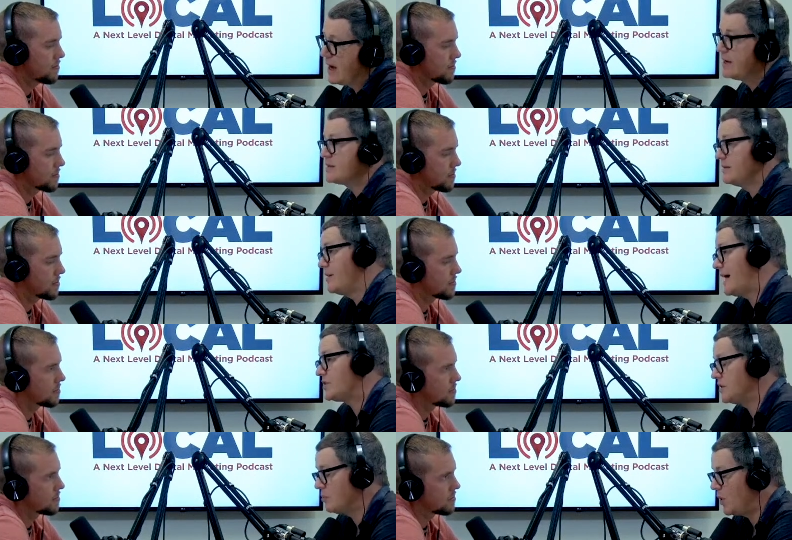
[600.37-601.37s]
Speaker 1: honestly, the,
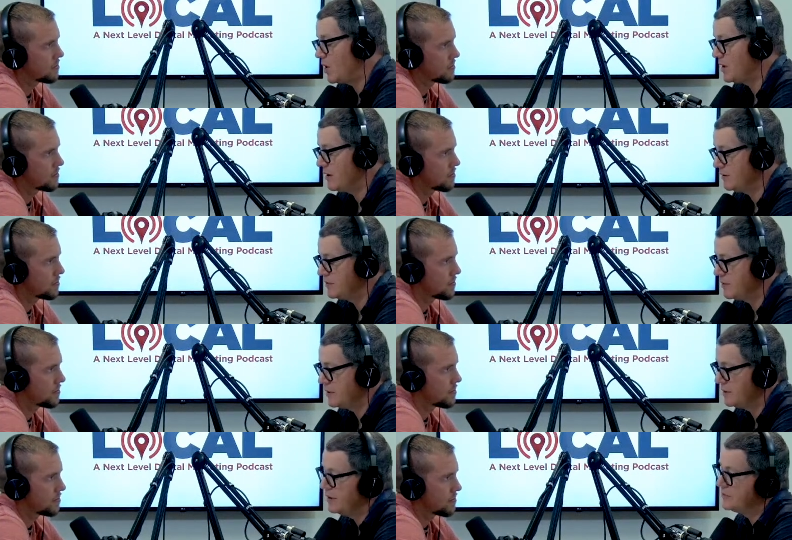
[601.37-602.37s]
actually the part of
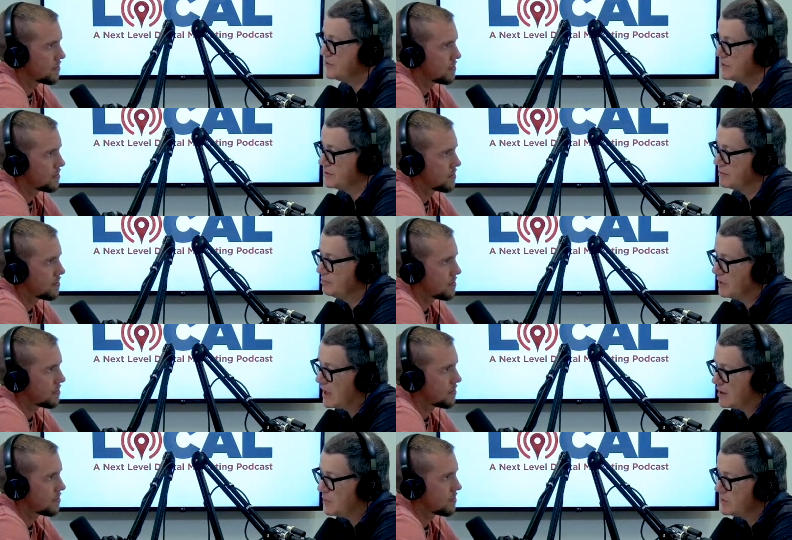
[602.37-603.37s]
the of your
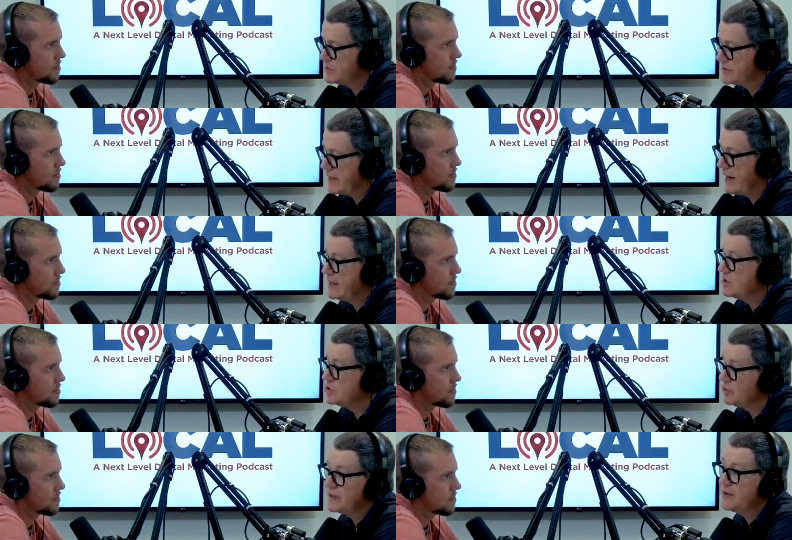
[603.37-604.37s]
blog post that I
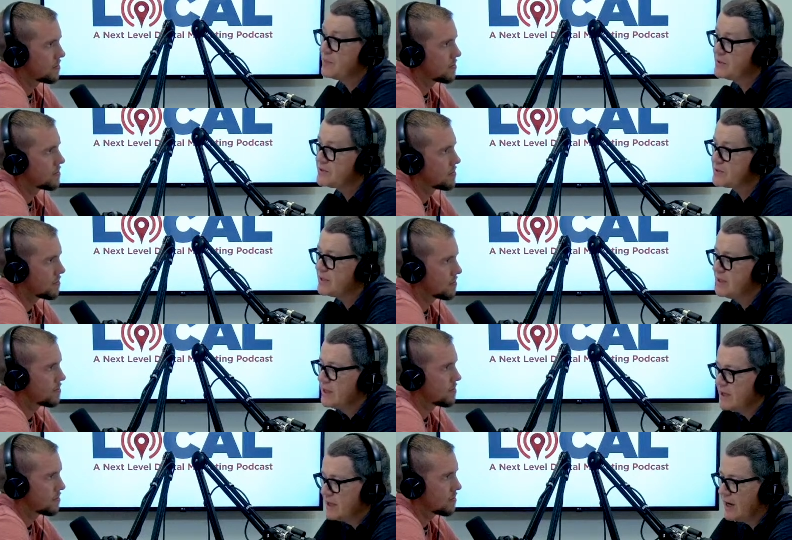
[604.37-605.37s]
enjoyed the most
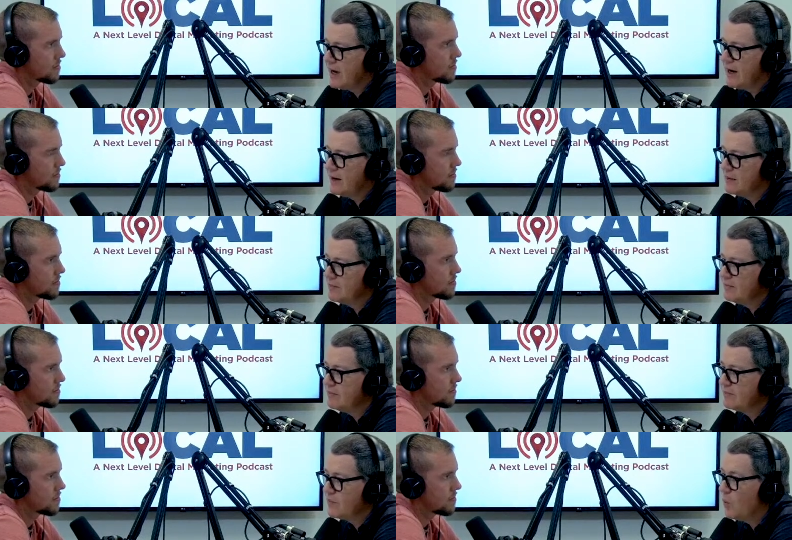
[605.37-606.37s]

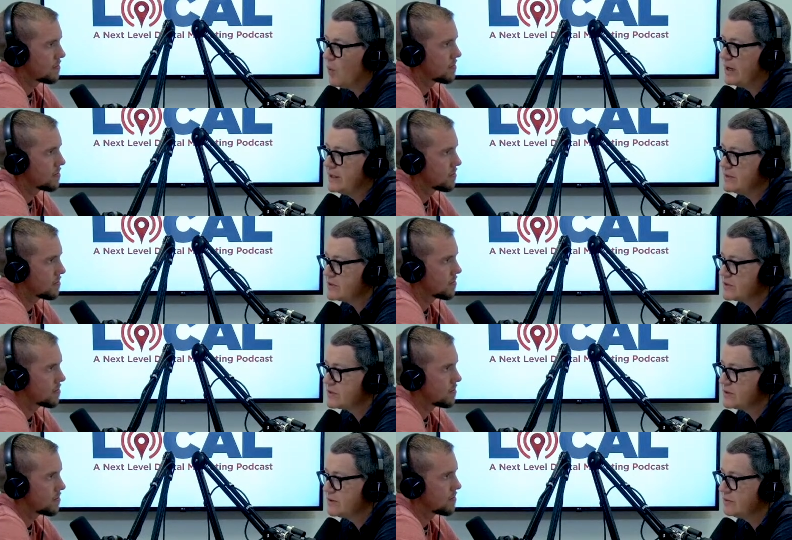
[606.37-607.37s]
um,
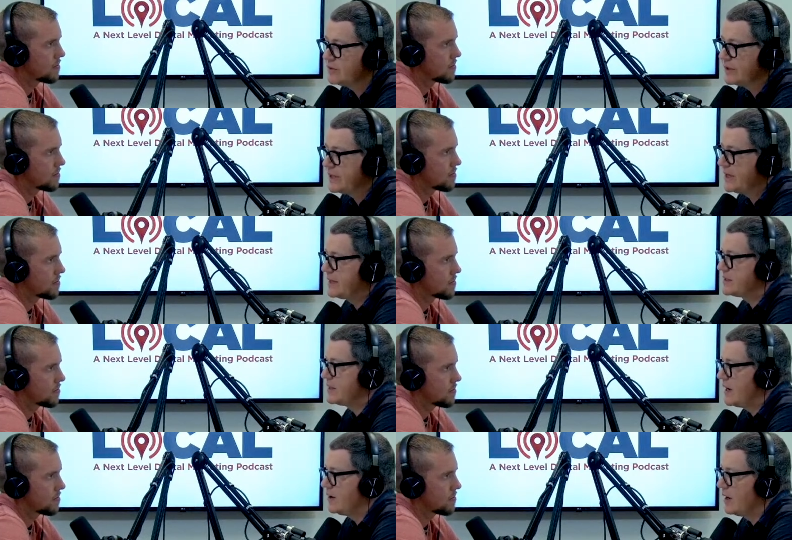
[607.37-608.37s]
was really the
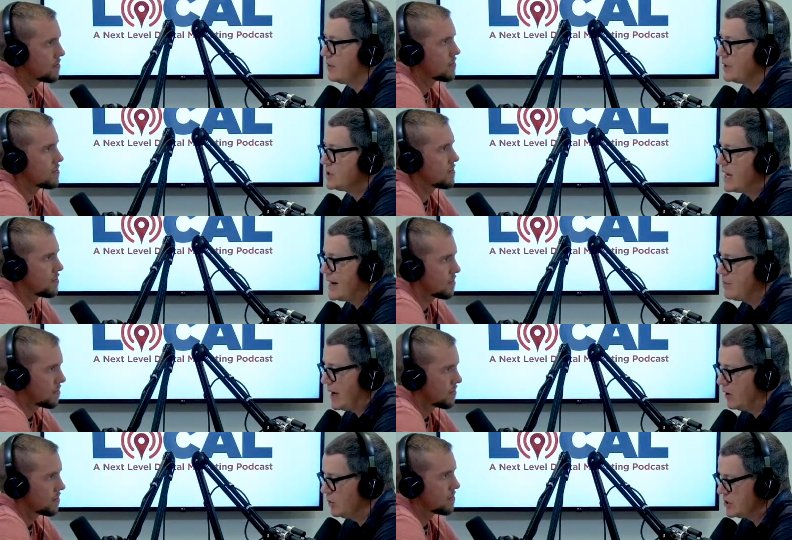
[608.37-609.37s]
next area I want to chat
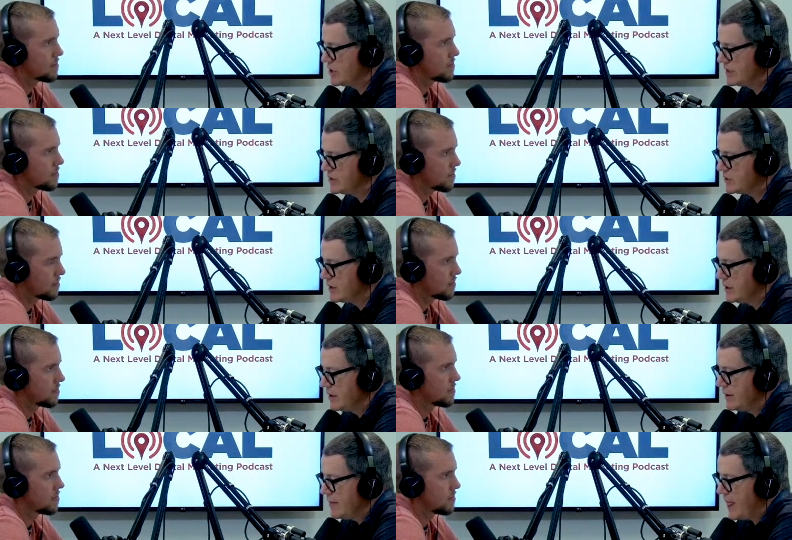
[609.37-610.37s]
about, which is
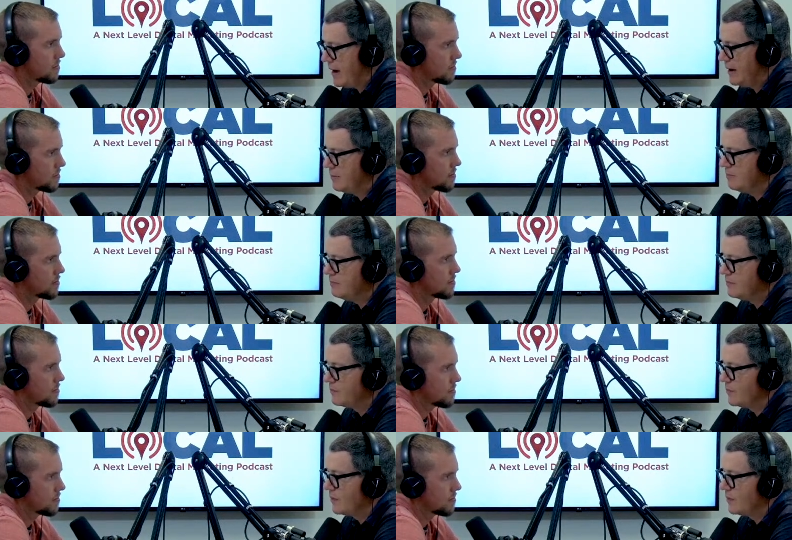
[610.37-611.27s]
um,